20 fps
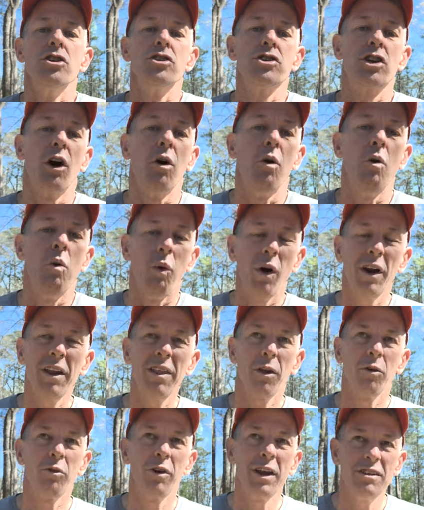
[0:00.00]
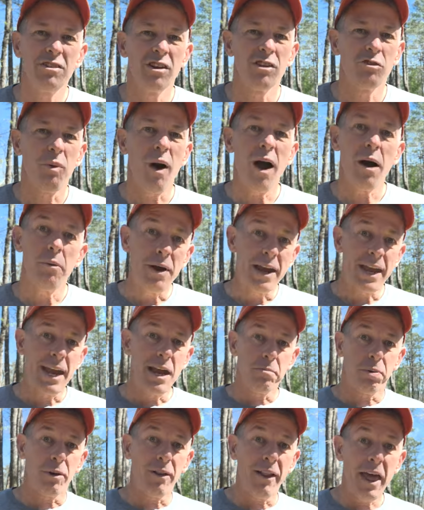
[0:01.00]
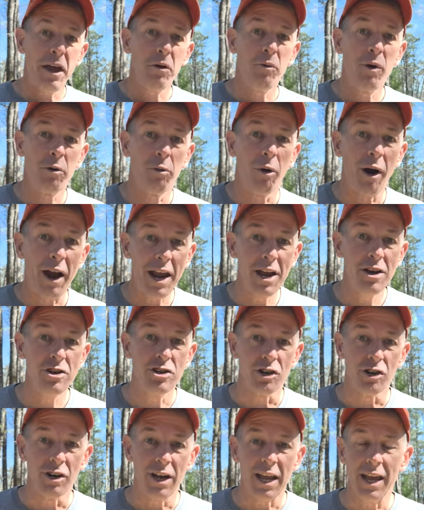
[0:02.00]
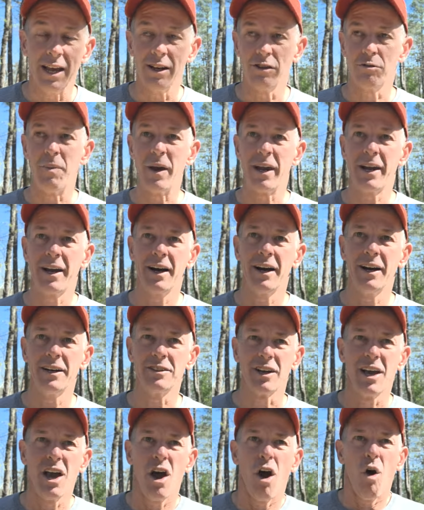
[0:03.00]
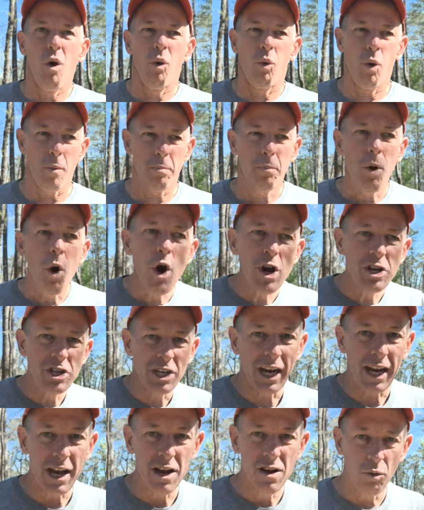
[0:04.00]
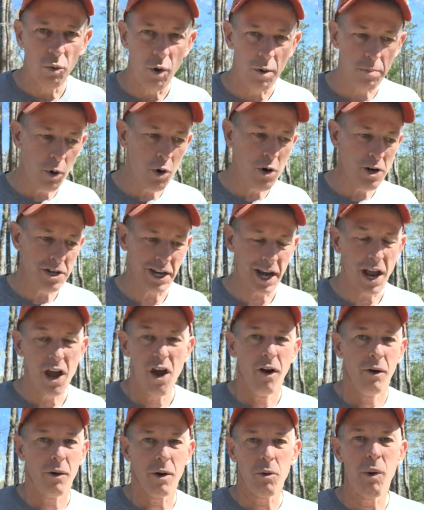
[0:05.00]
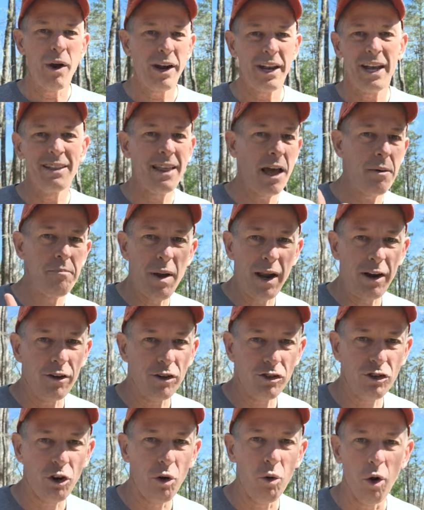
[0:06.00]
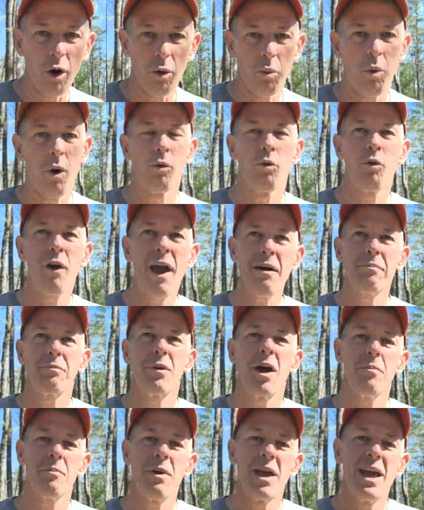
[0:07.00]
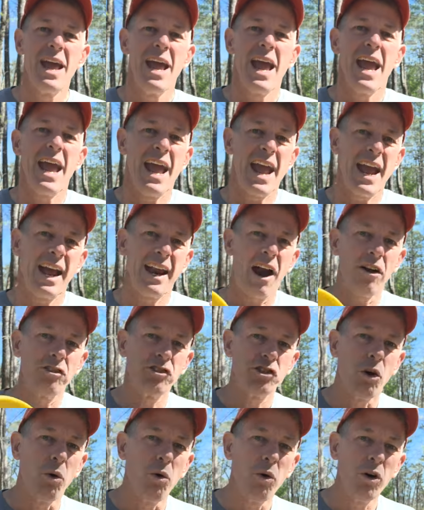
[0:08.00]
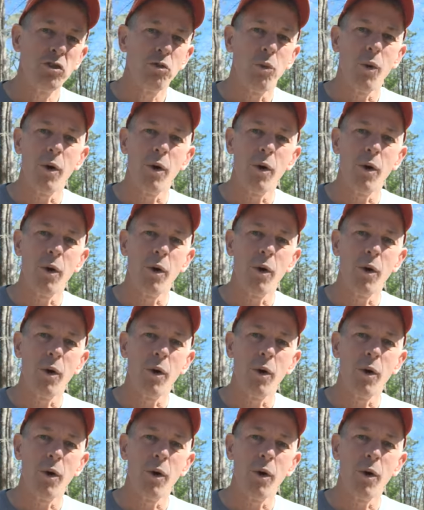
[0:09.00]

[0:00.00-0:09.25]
So one of the reasons why we keep playing when we're injured is because we're pushing. We want to get that better score. We're wrapped up in our scores.